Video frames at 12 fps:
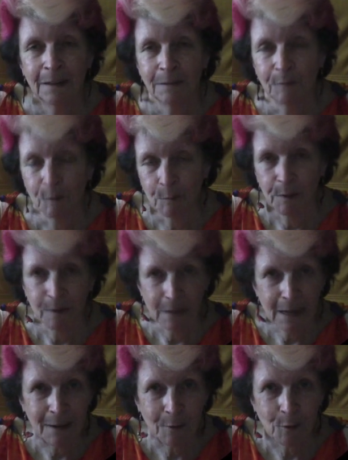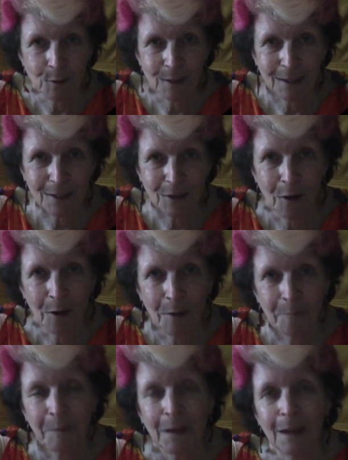what my thinking was at the time,
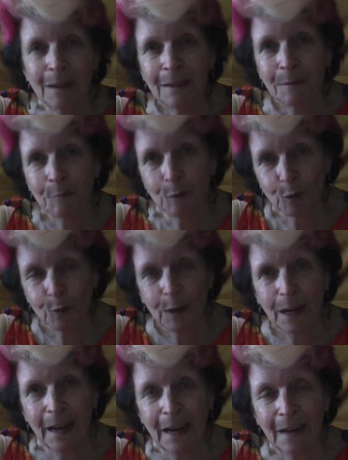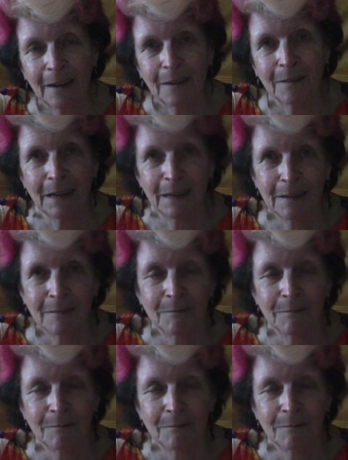and then we'll look at how our